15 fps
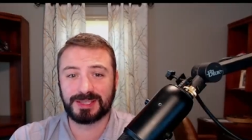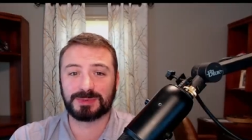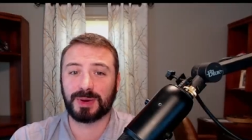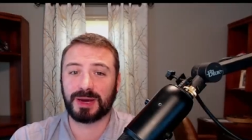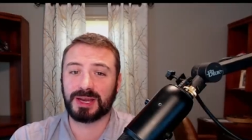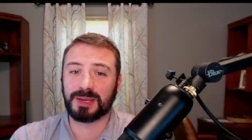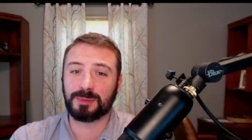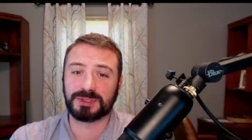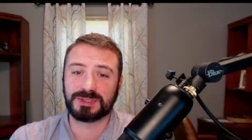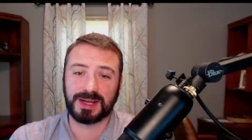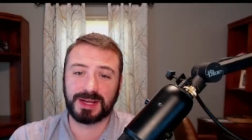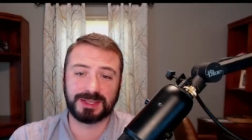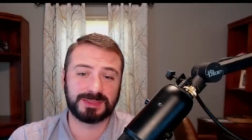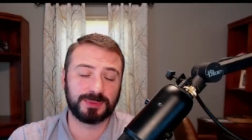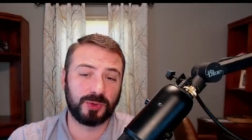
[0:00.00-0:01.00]
Spidey puts
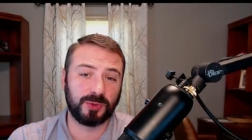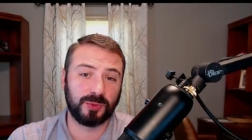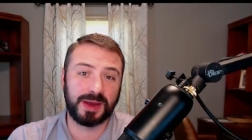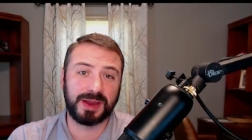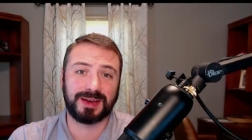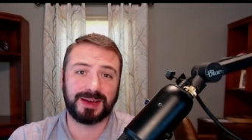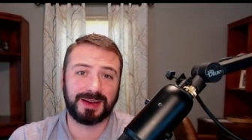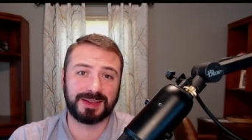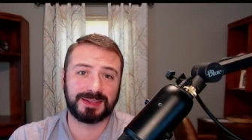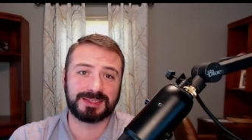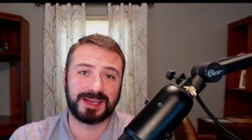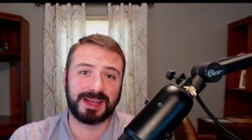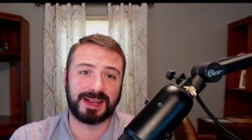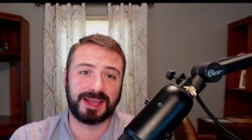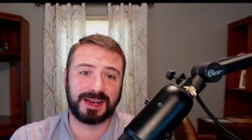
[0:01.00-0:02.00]
out some great
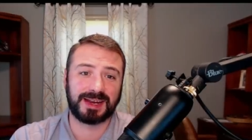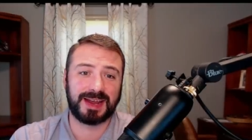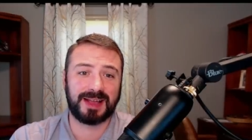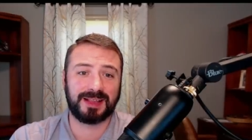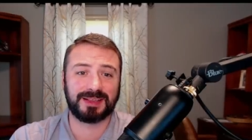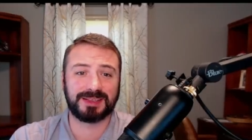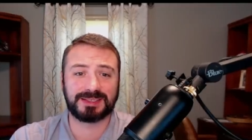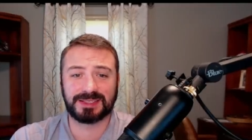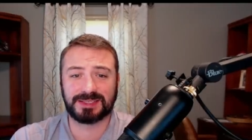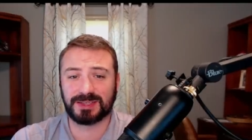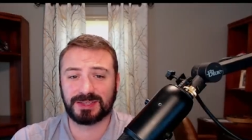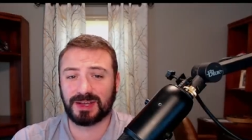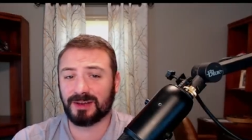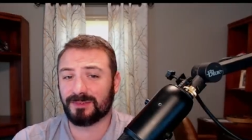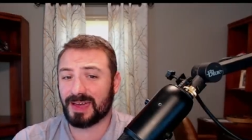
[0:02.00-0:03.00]
content and analysis
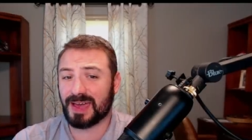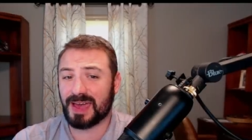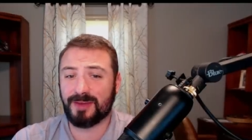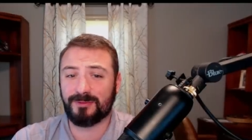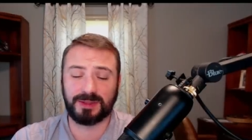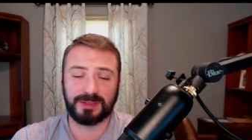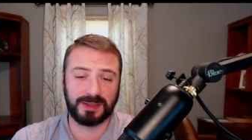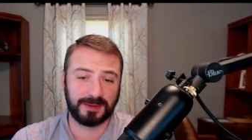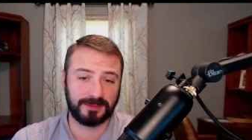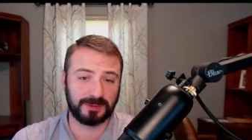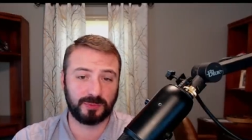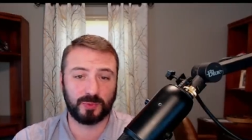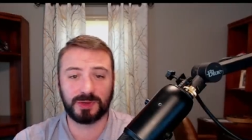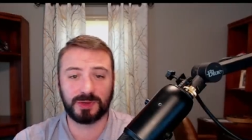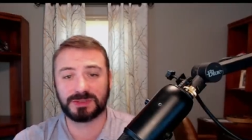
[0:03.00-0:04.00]
of everything
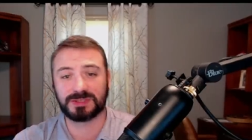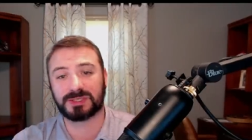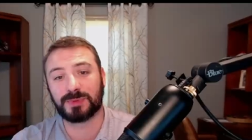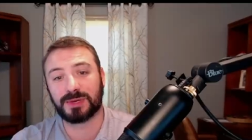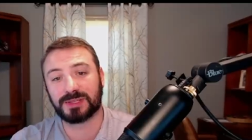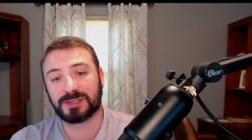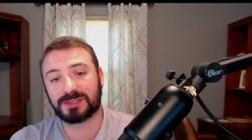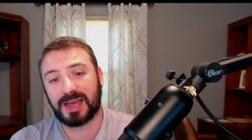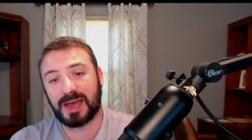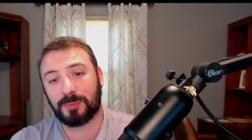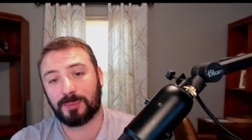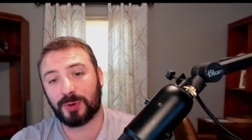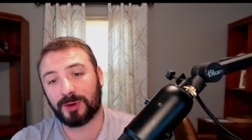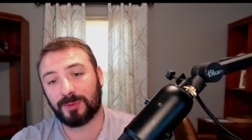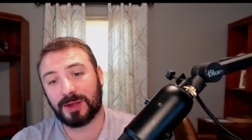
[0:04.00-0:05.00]
from Will Smith
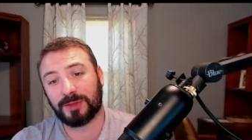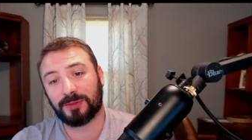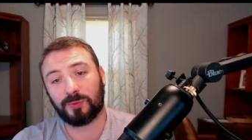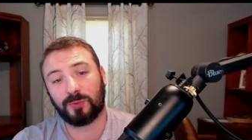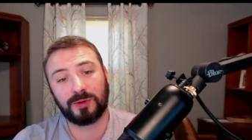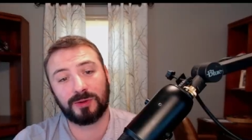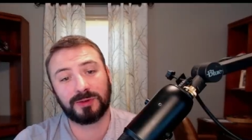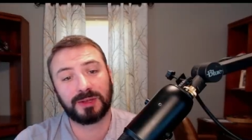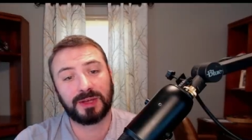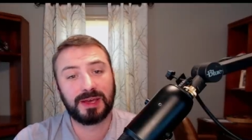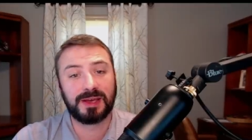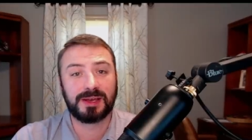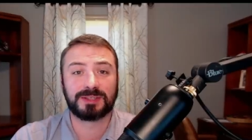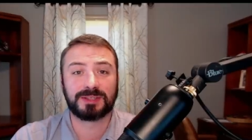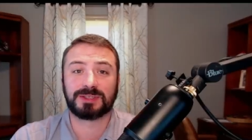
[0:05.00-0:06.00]
slap heard around the world
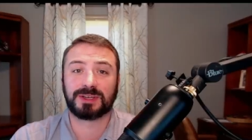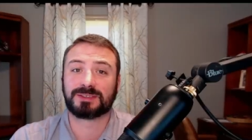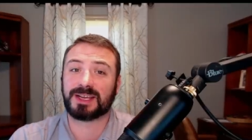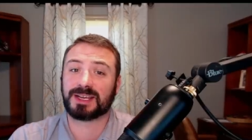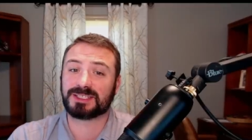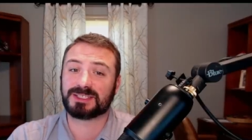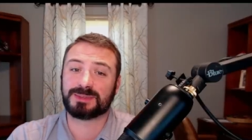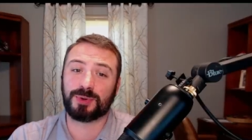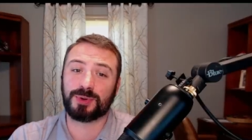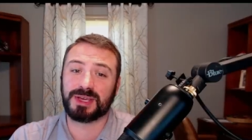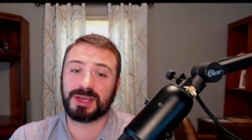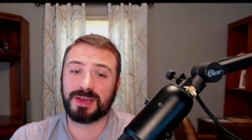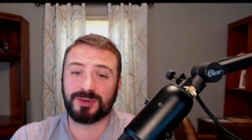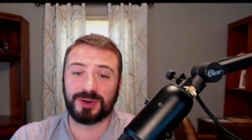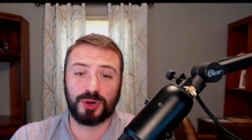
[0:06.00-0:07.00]
to testimony
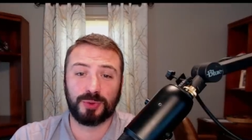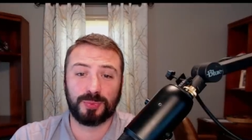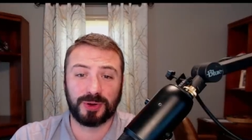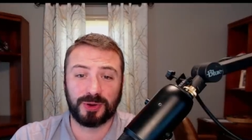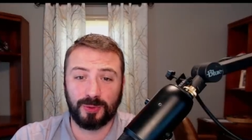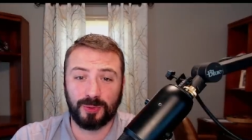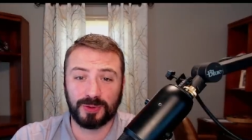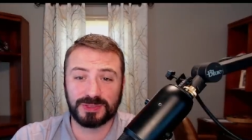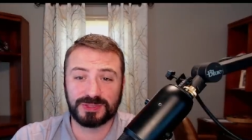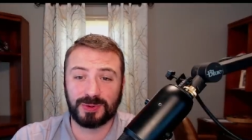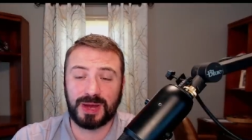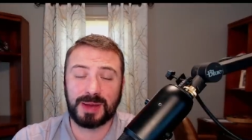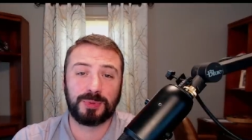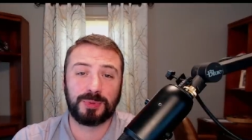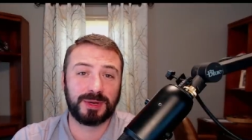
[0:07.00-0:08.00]
given in open court, so
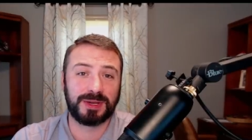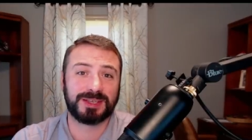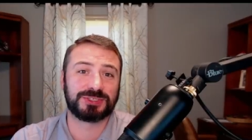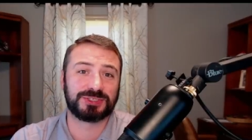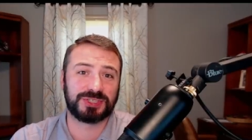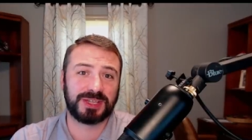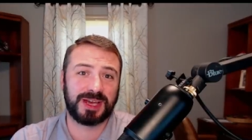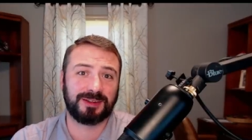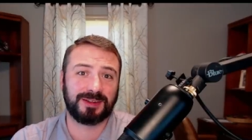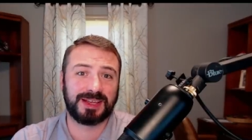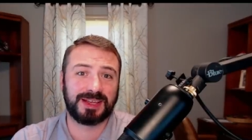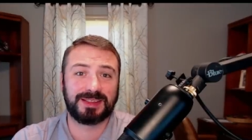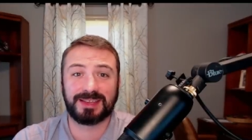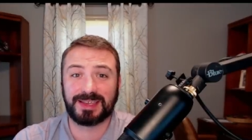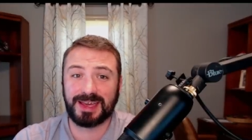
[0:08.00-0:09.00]
I put his channel
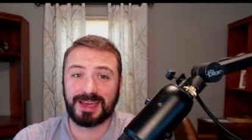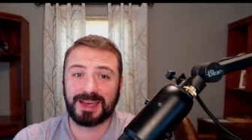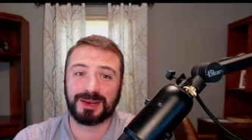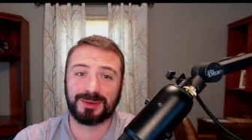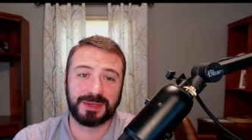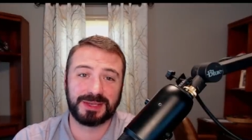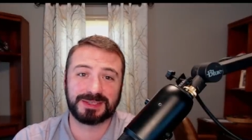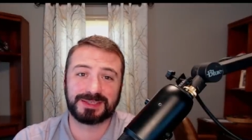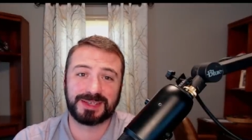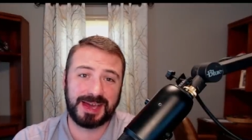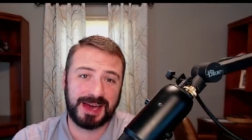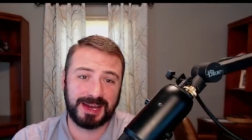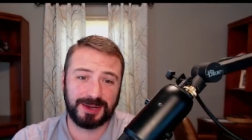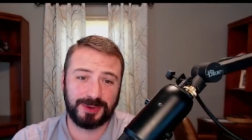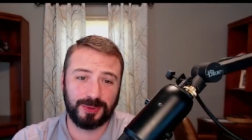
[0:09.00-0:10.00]
in the can't miss
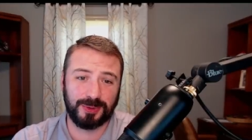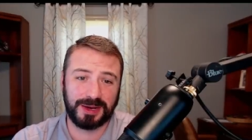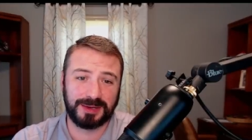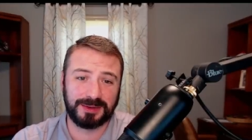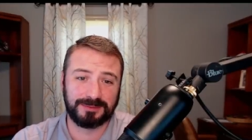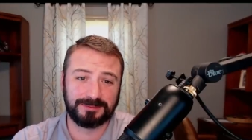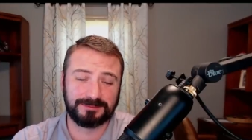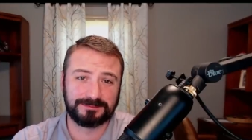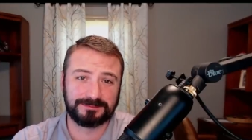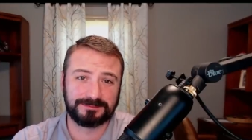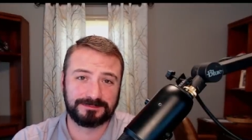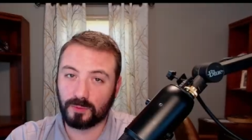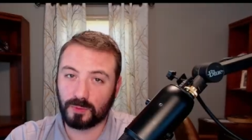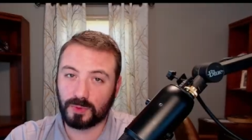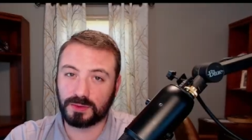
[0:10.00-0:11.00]
category.
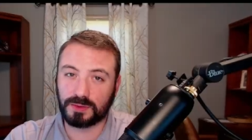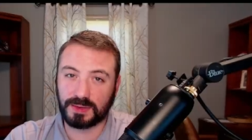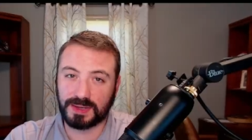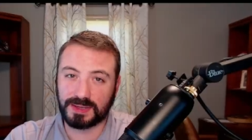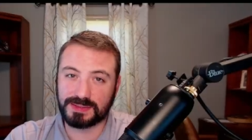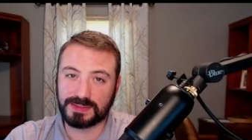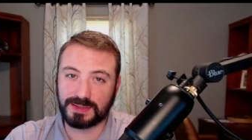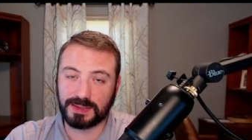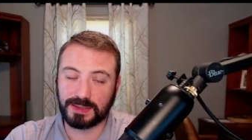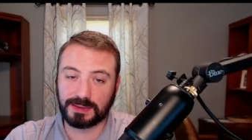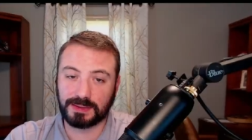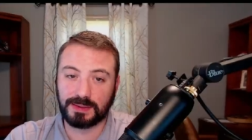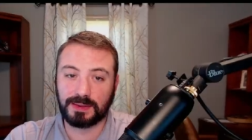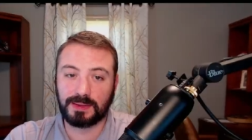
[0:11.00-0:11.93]
One last thing.